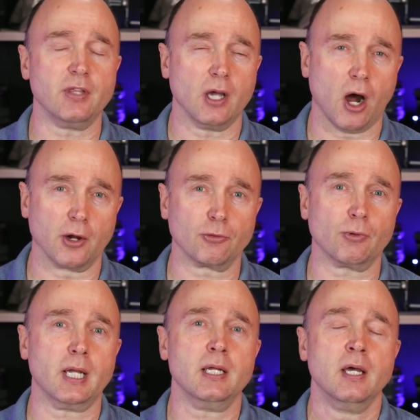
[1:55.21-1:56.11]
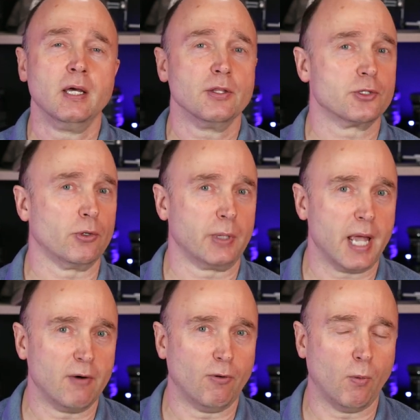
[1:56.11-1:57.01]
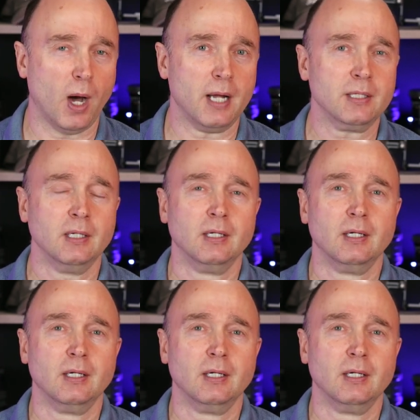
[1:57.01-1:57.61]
the R3, the Sony Alpha 1,